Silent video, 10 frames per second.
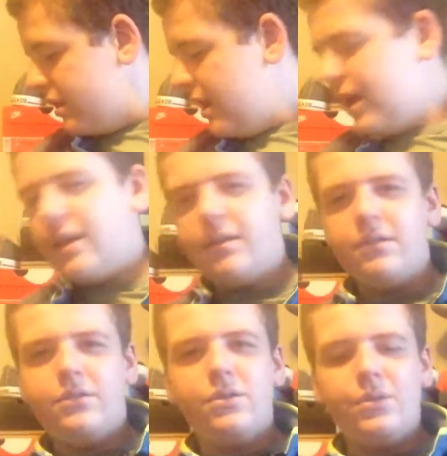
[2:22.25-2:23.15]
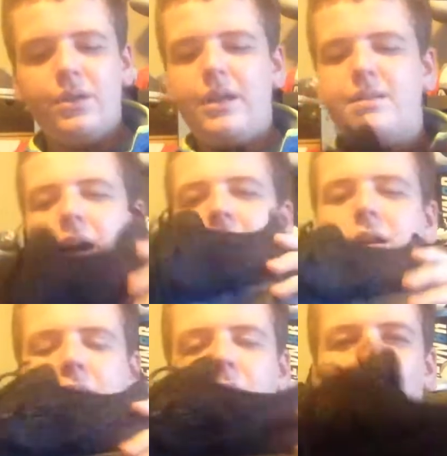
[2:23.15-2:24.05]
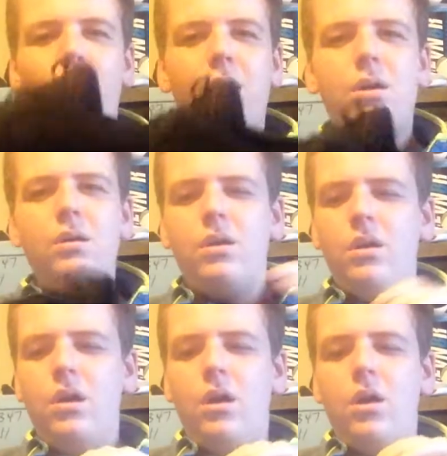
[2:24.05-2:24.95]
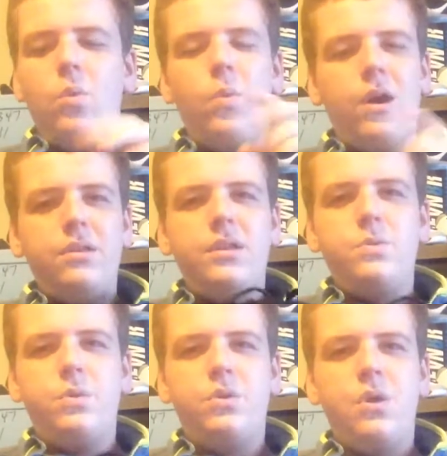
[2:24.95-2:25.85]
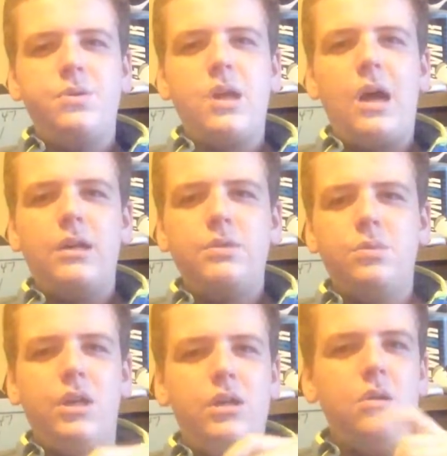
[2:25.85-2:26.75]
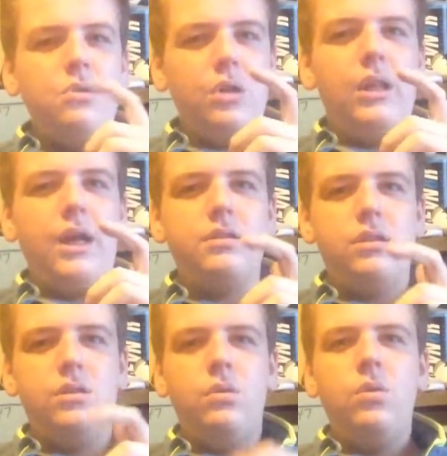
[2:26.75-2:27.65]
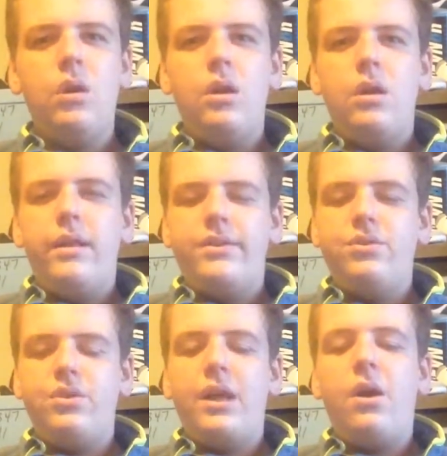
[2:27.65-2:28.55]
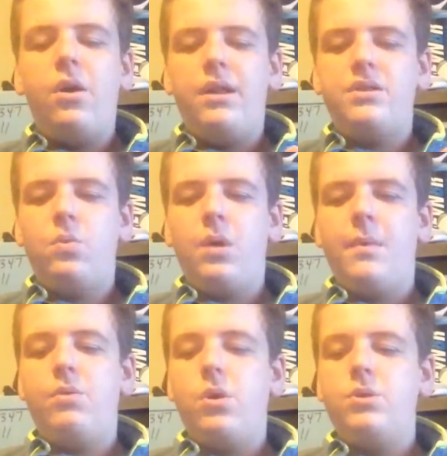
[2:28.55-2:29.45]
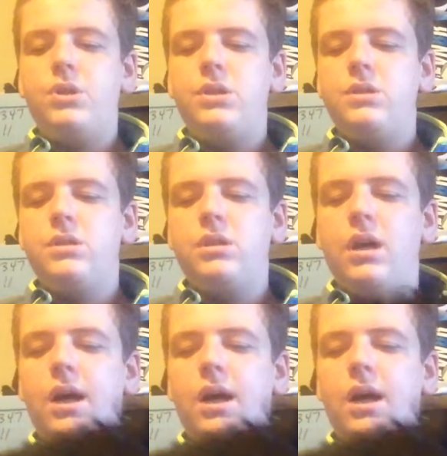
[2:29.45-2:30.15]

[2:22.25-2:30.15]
And so it's kind of weird wearing these with no socks, which I usually like to do. That's usually how I like to wear my Roshes.